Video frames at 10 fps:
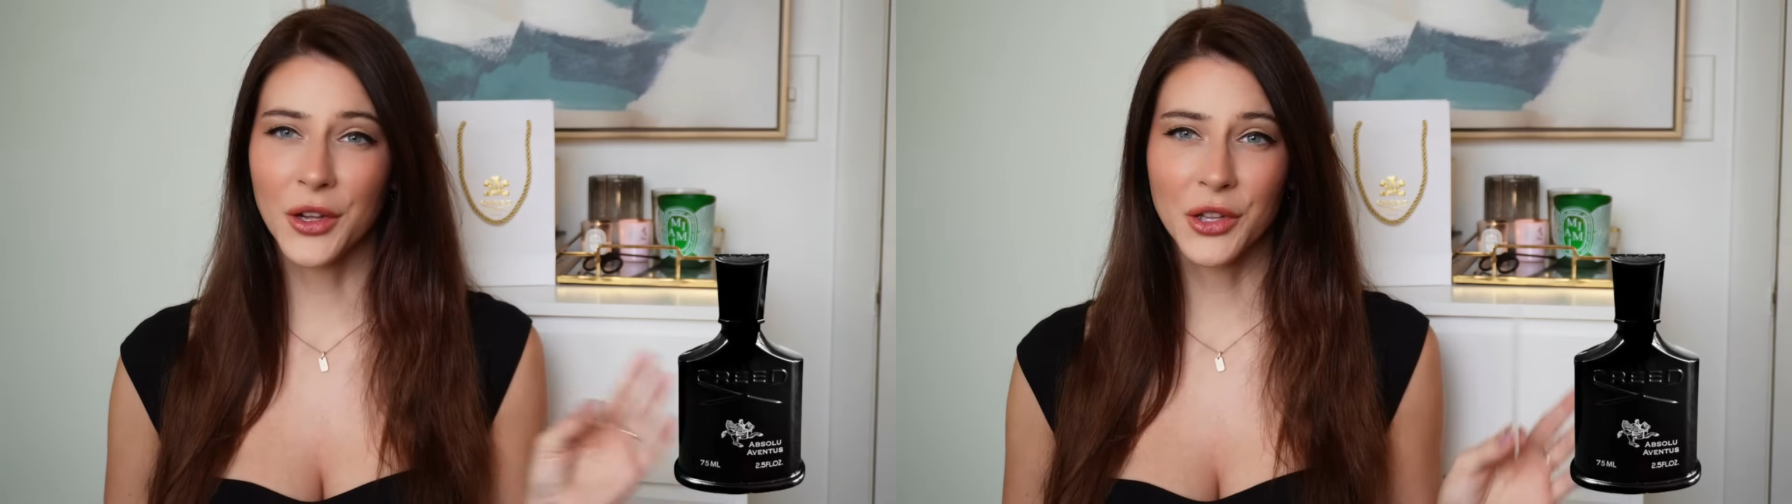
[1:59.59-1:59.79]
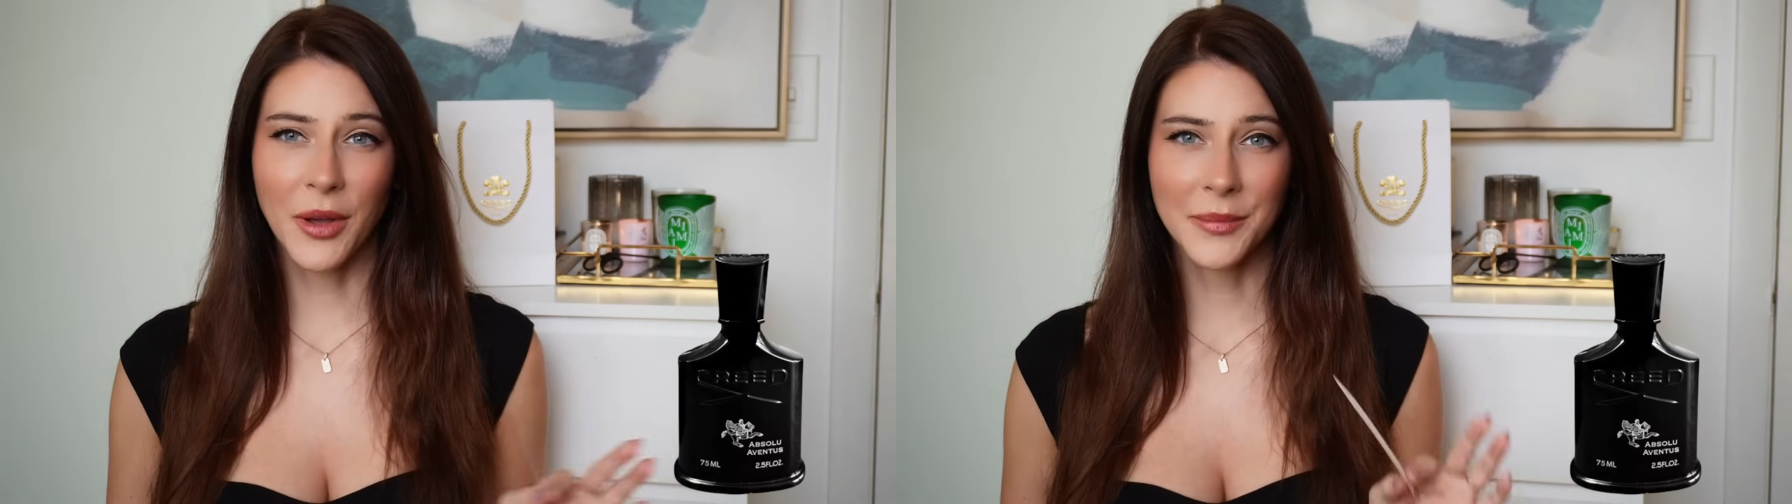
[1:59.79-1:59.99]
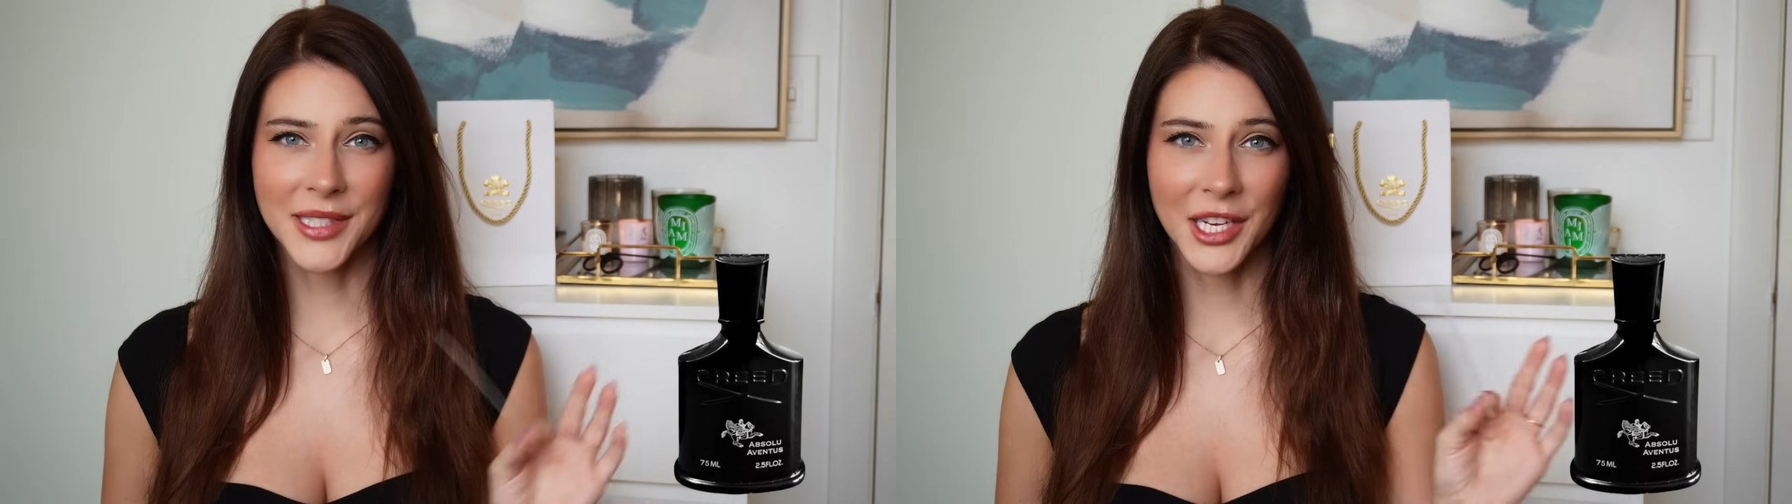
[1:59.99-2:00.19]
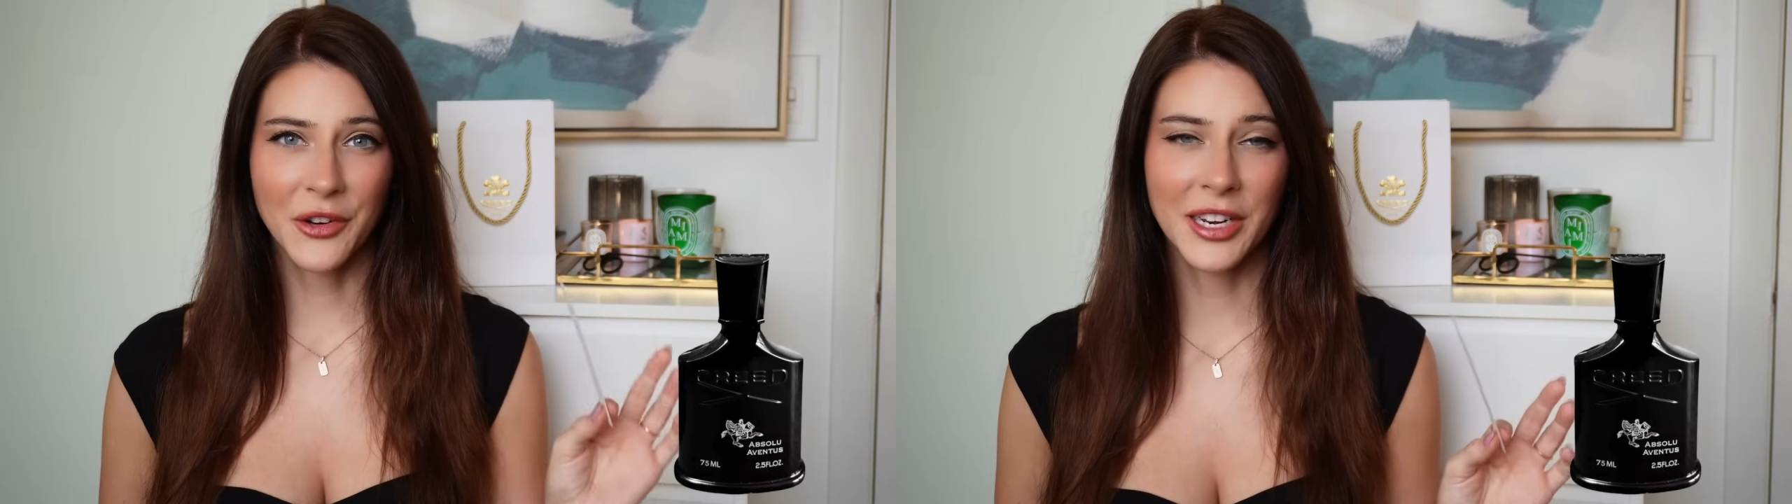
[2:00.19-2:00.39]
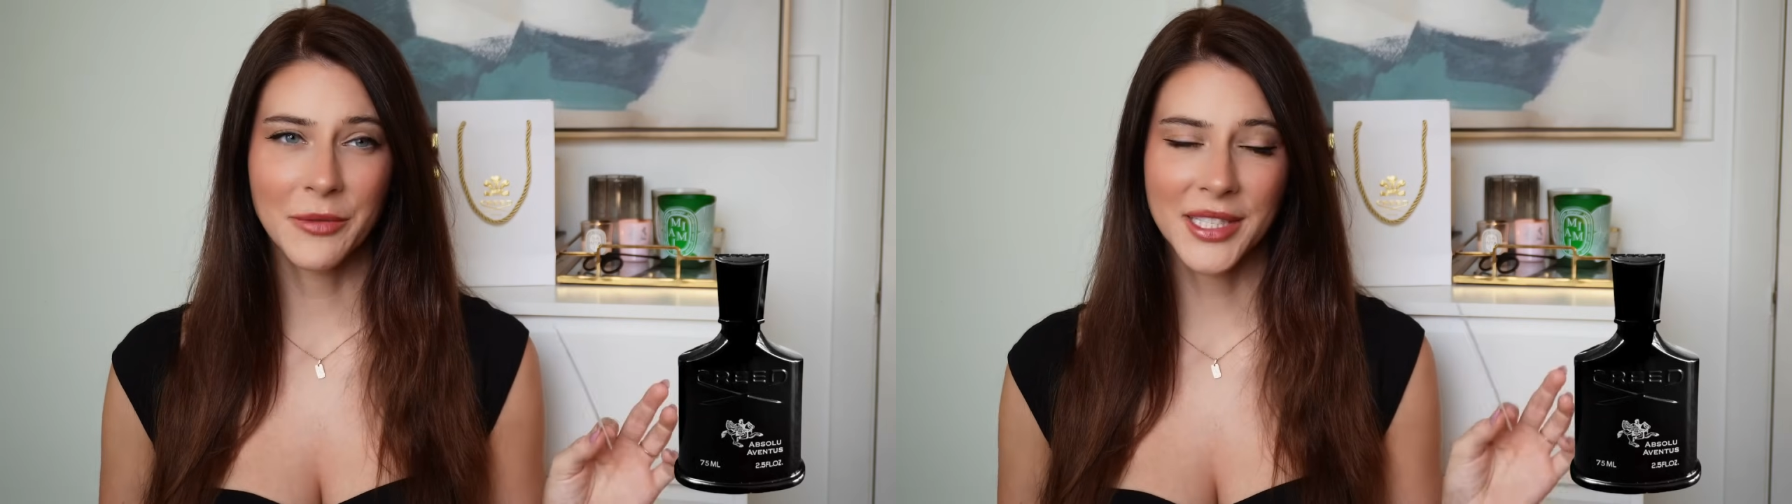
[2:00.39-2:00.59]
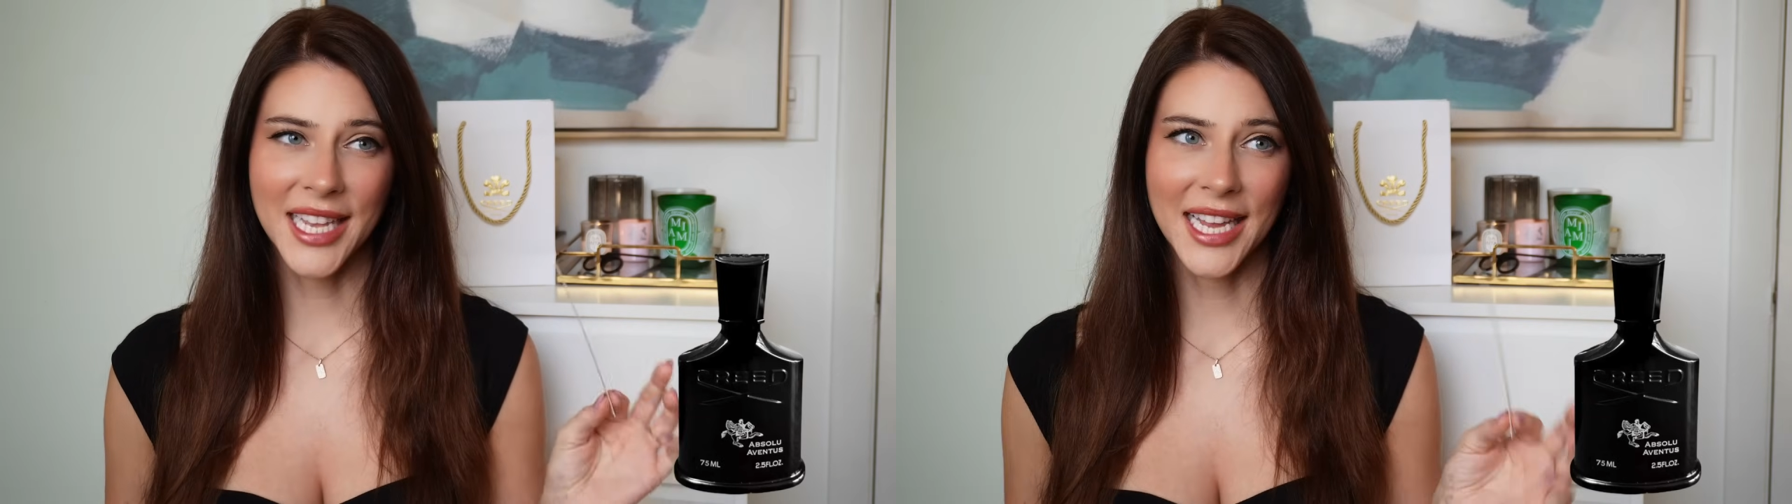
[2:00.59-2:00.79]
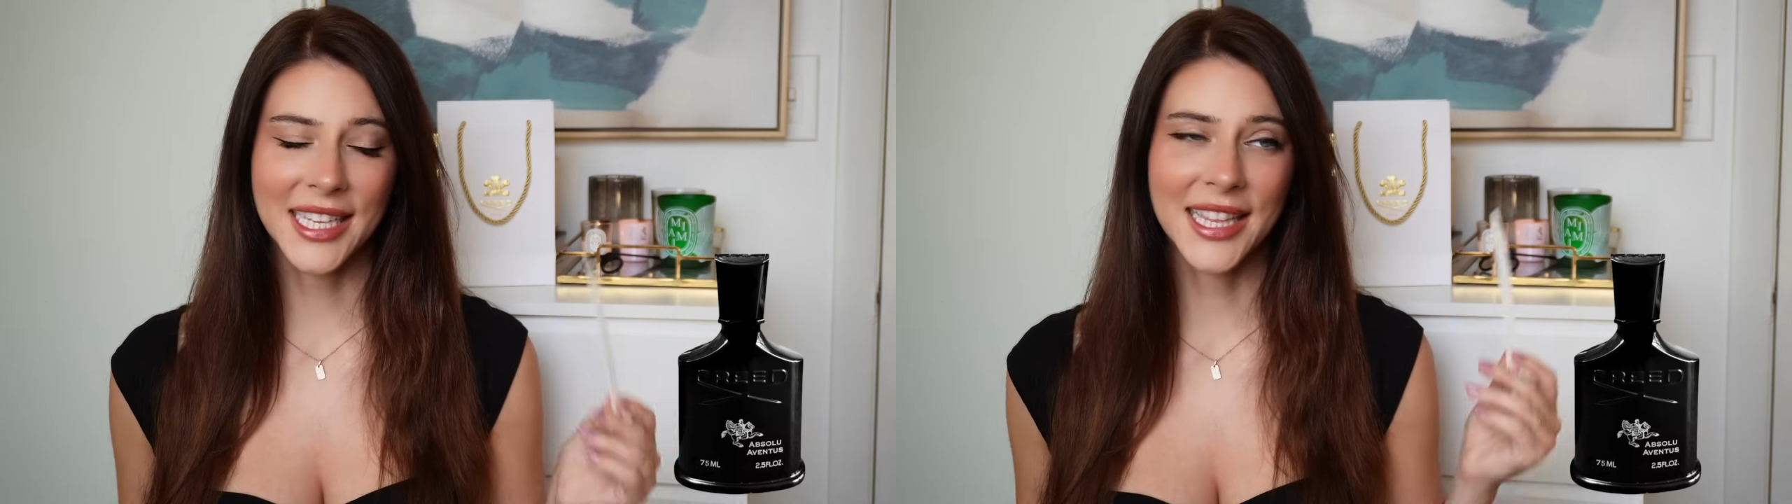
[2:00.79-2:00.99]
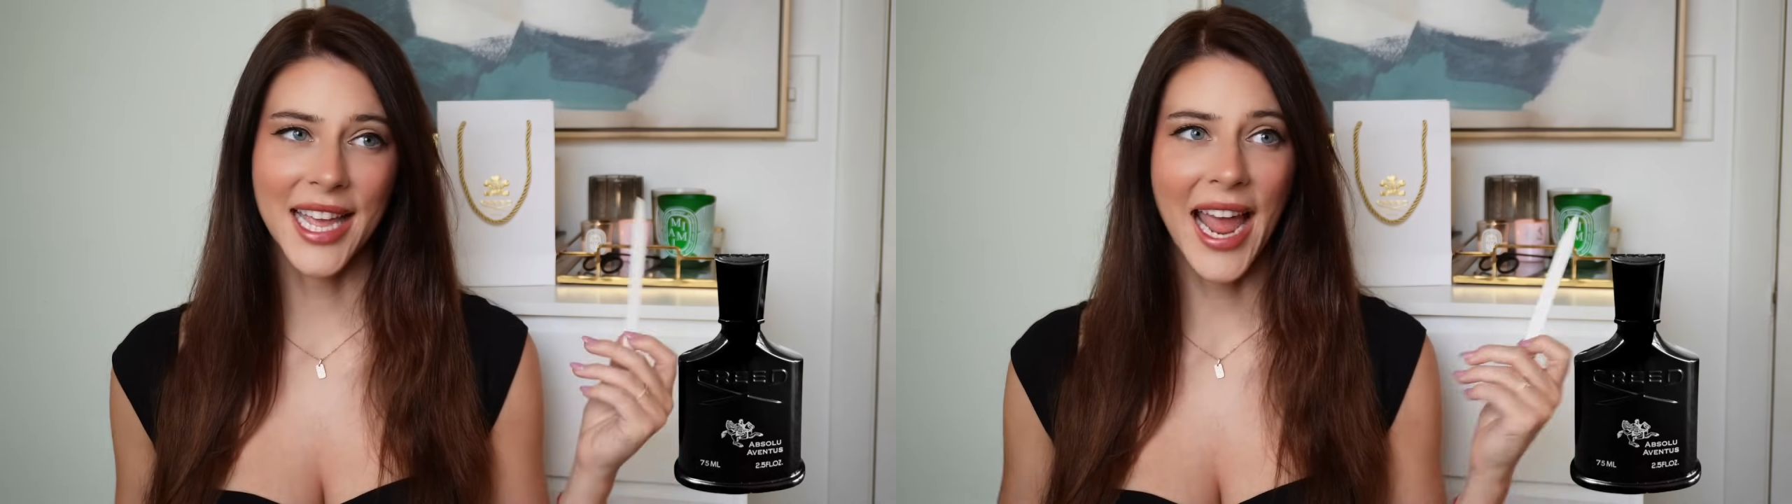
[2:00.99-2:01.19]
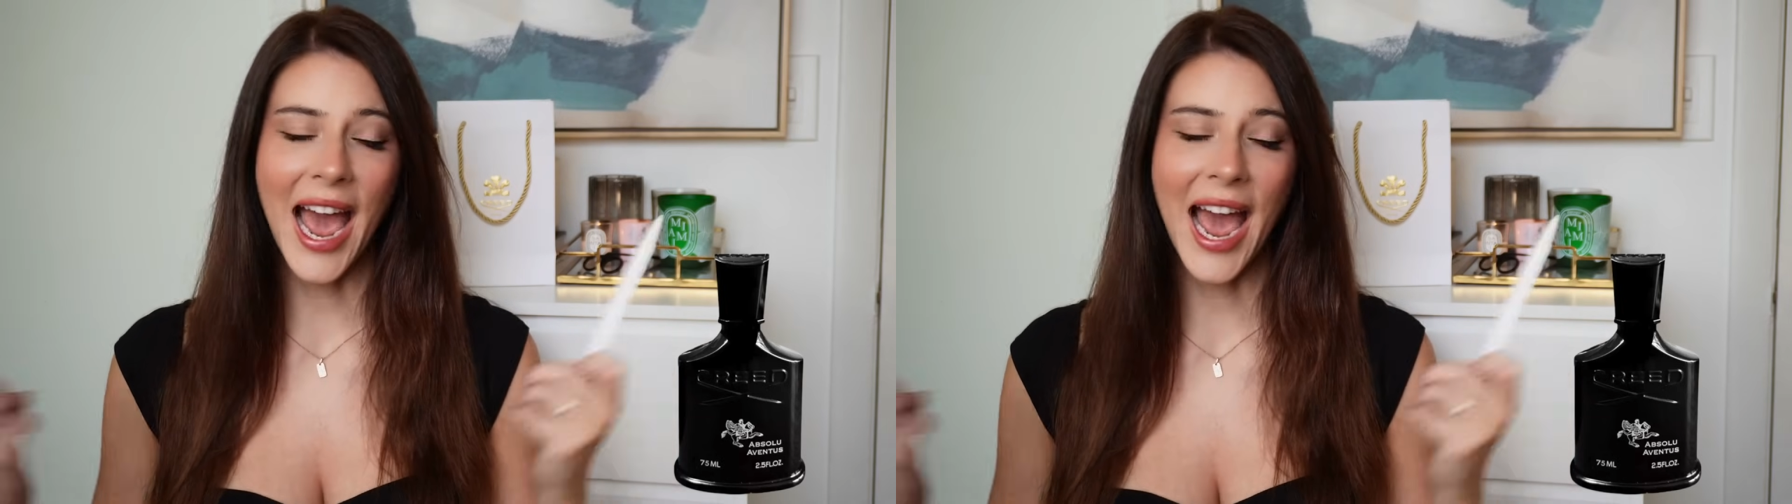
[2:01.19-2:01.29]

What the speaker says: on the website, Creed was saying that they